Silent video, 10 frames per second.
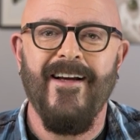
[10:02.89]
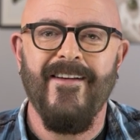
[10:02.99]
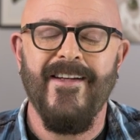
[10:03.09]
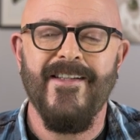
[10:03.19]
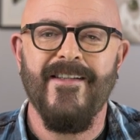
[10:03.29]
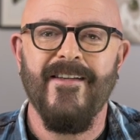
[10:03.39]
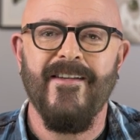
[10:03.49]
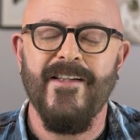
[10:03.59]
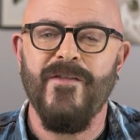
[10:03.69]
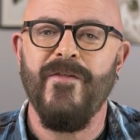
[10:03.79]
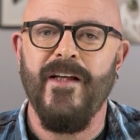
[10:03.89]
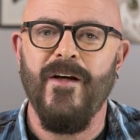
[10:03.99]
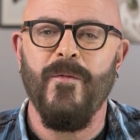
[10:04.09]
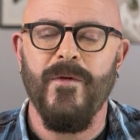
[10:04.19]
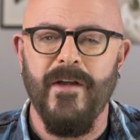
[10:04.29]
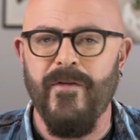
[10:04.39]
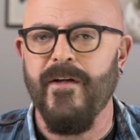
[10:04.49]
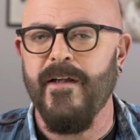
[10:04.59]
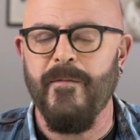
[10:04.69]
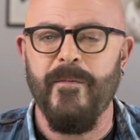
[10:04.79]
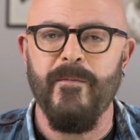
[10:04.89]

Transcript: This video will give you a little